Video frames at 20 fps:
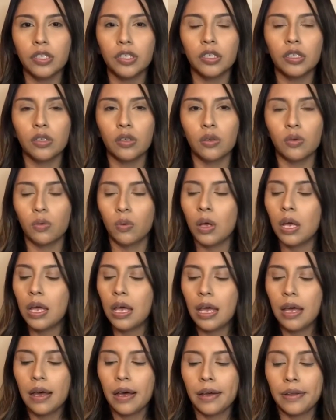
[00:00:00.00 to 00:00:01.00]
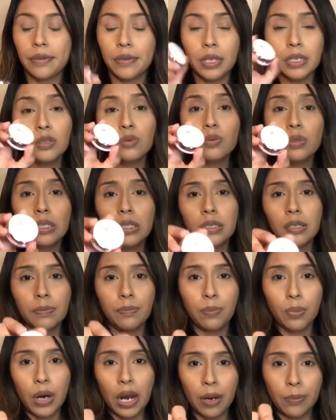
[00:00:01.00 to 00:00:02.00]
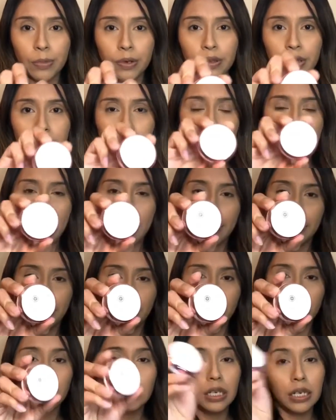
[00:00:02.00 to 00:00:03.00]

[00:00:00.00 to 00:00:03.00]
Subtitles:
So this was the primer that I used,